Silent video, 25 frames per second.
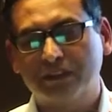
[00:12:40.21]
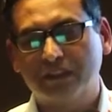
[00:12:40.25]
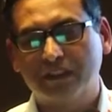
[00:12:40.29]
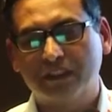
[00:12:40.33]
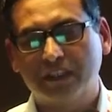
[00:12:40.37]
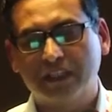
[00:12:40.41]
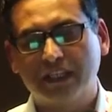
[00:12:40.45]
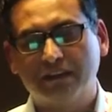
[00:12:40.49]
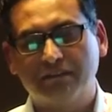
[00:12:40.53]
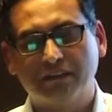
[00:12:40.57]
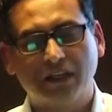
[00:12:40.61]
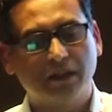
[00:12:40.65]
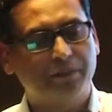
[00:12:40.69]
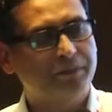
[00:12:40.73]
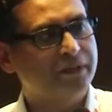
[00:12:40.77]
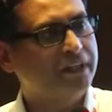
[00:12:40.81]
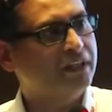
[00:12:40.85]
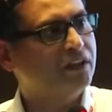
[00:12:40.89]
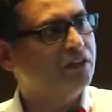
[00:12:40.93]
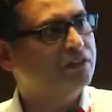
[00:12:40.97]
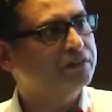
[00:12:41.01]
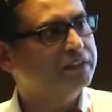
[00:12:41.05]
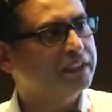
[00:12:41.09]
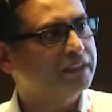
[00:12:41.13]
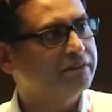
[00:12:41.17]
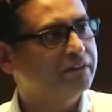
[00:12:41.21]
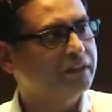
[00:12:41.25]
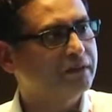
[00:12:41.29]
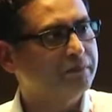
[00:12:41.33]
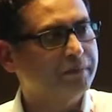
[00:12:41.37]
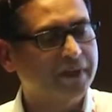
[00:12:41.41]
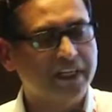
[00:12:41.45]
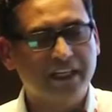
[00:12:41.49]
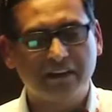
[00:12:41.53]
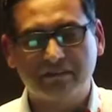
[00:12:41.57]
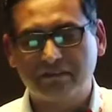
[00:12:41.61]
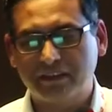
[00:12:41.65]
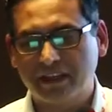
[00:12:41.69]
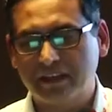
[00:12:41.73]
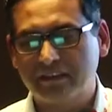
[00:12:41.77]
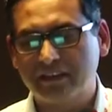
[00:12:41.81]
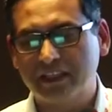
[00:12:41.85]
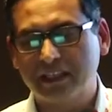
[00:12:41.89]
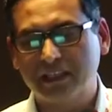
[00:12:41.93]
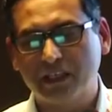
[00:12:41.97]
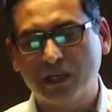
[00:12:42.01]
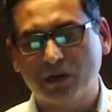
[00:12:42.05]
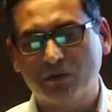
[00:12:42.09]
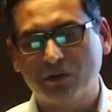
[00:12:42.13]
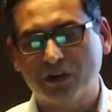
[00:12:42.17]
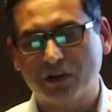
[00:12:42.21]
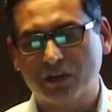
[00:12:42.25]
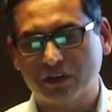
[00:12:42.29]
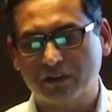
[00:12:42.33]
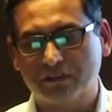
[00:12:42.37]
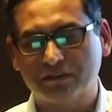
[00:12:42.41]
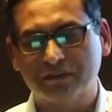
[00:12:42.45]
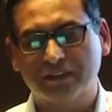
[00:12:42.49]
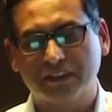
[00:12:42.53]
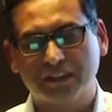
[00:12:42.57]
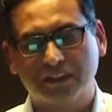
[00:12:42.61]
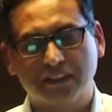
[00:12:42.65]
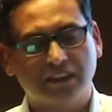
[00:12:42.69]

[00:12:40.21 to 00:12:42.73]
the development of 7.5 gigawatt of